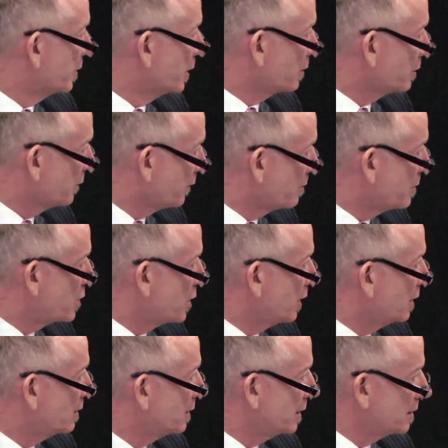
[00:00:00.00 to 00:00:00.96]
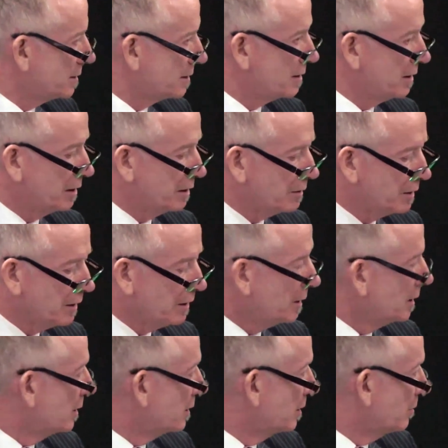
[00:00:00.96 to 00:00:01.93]
we heard it from John, that
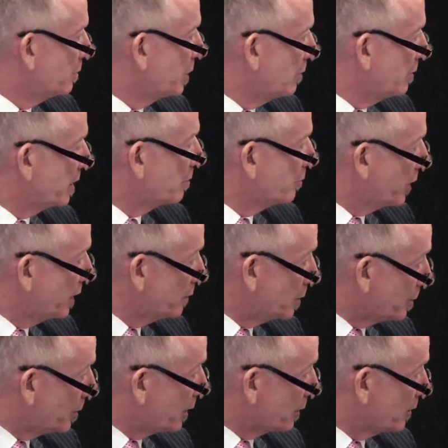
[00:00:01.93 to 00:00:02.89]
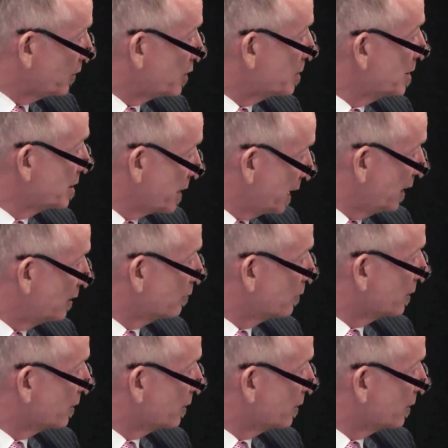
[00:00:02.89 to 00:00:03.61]
the public and private partnerships can